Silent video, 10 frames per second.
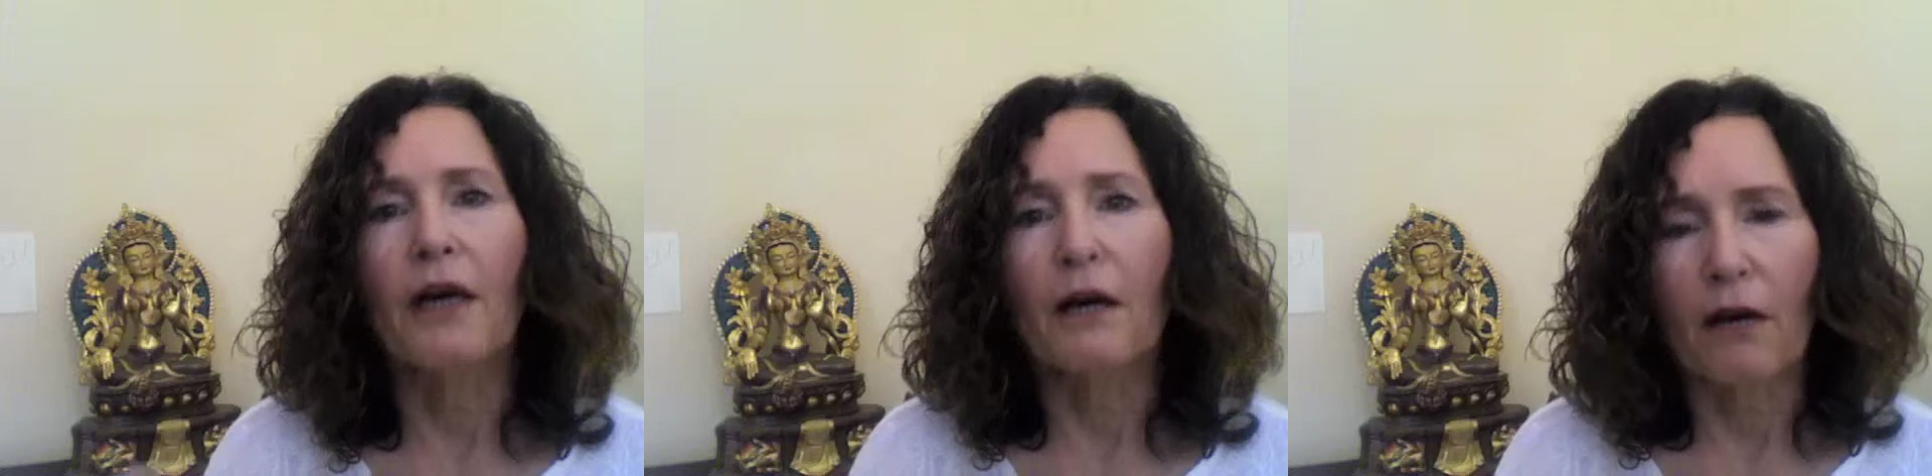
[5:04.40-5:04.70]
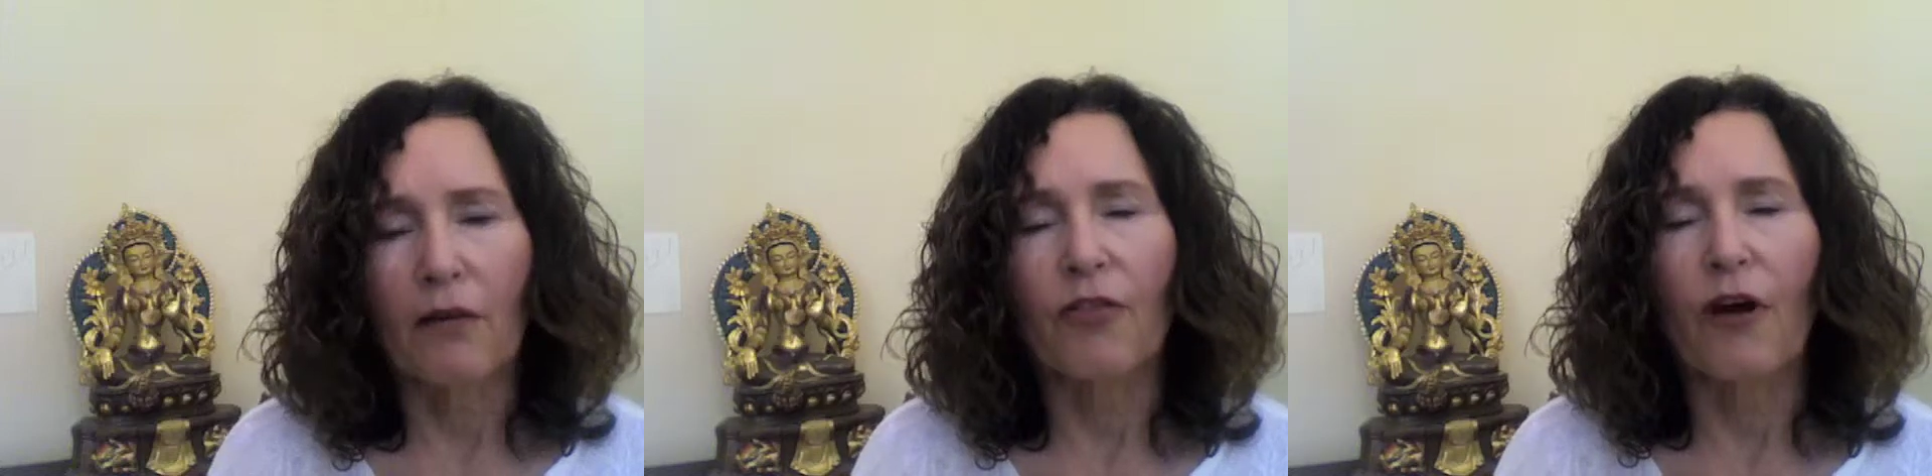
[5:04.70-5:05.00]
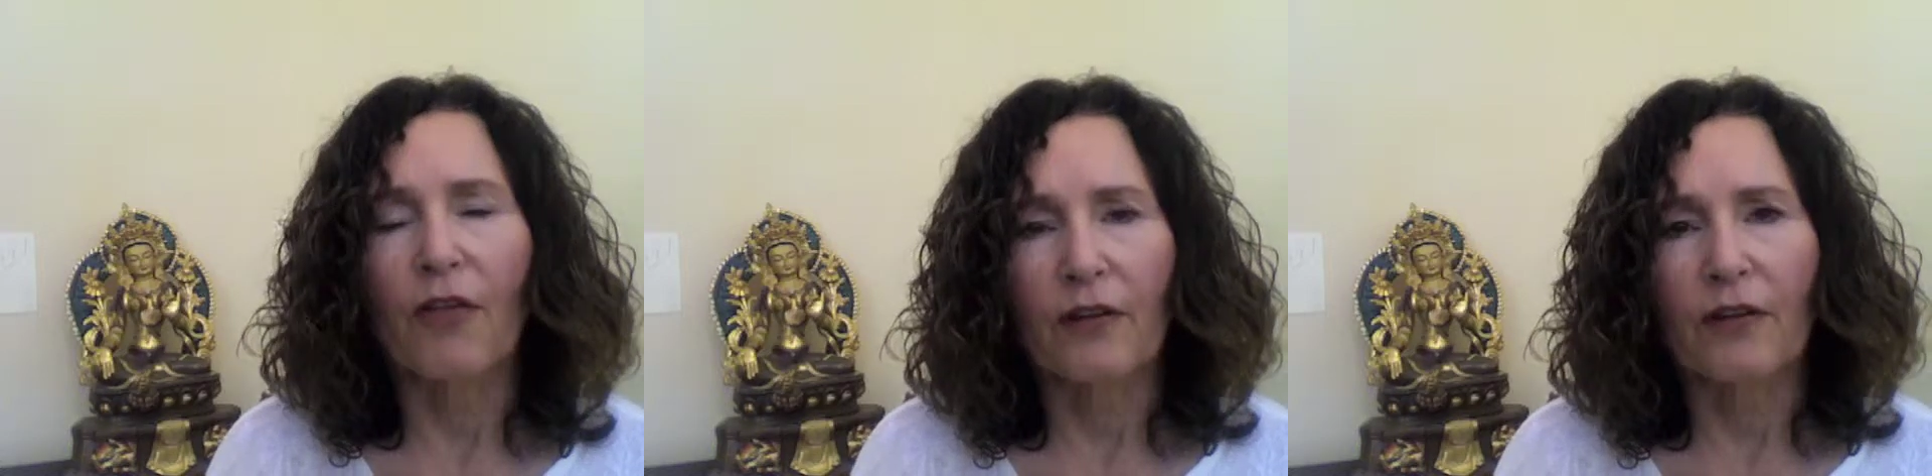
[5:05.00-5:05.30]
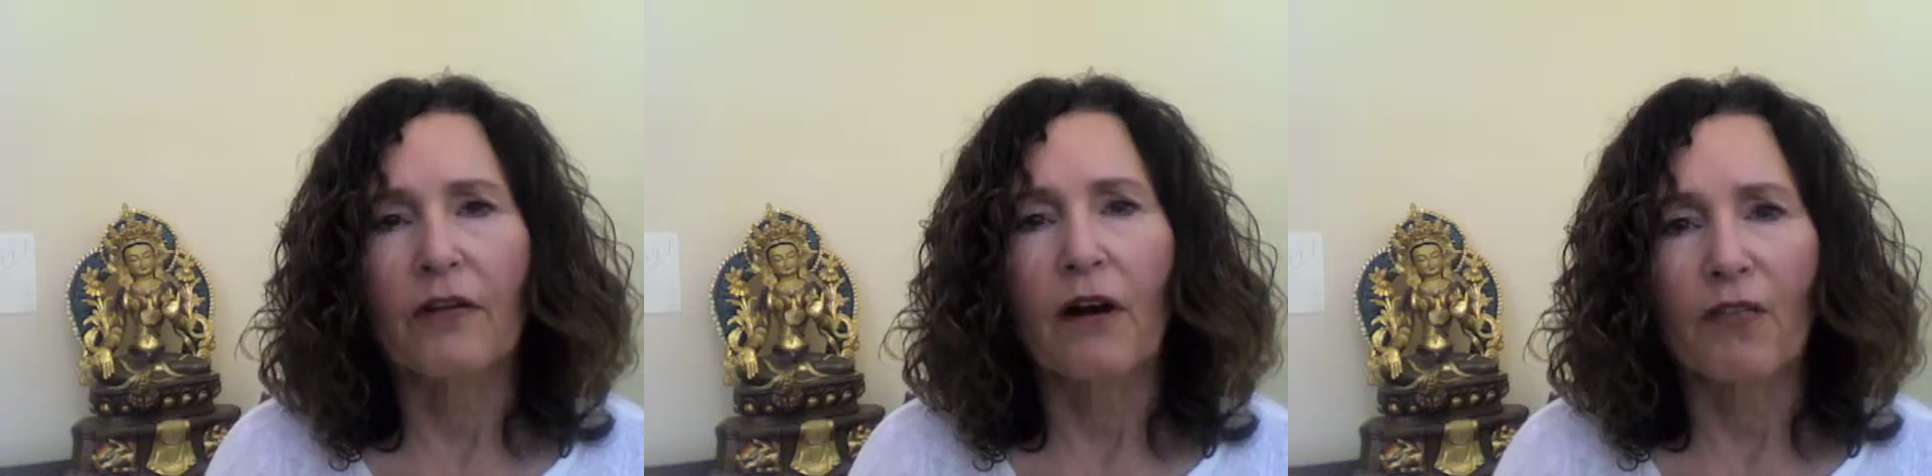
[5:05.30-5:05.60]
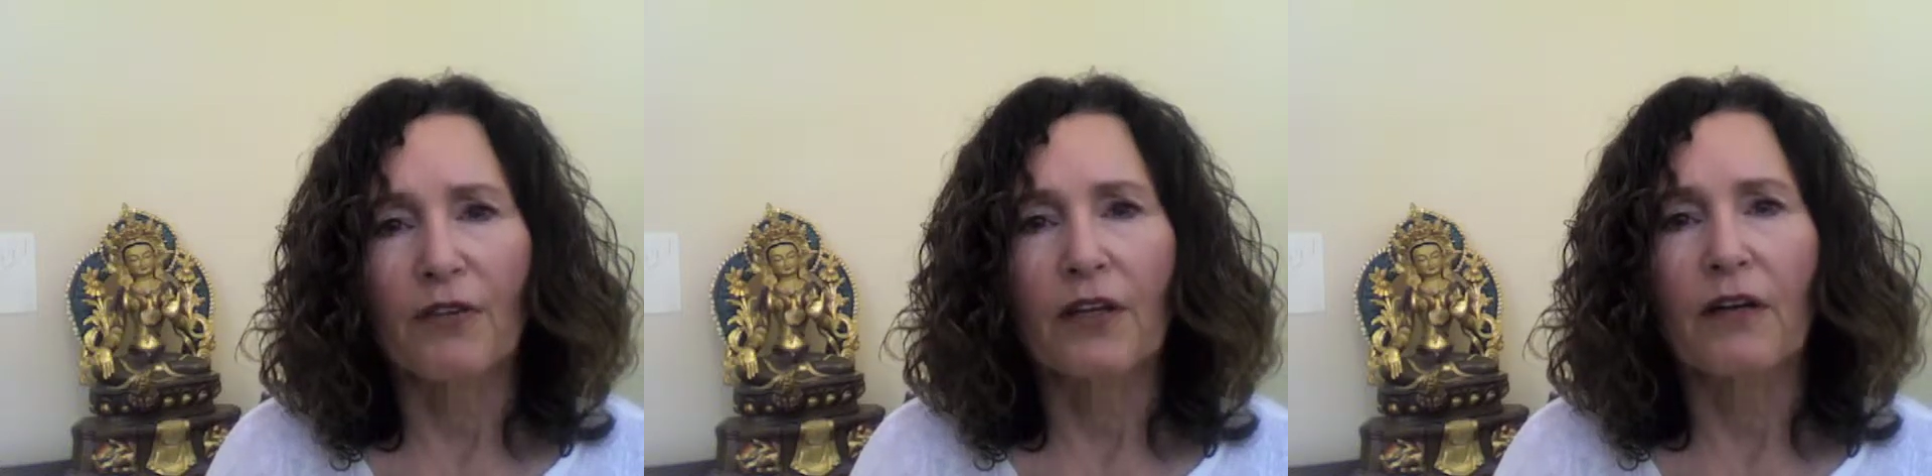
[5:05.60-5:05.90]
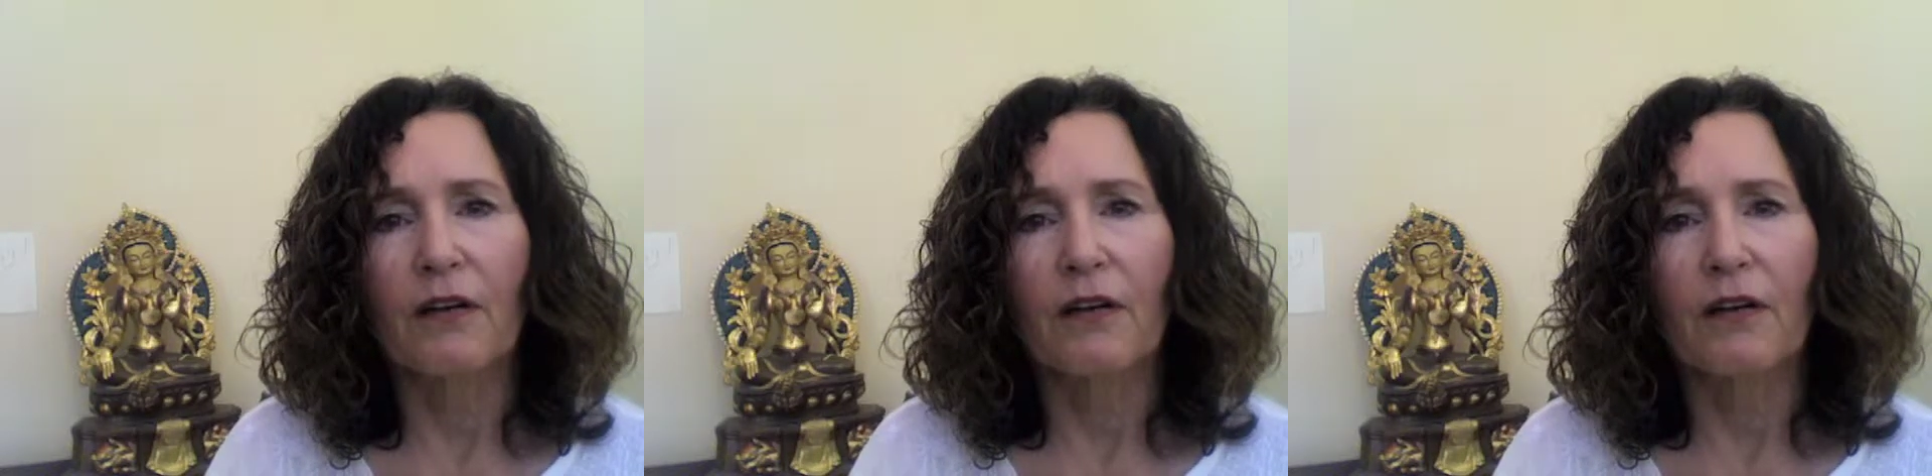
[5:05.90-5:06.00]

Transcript: a thought that often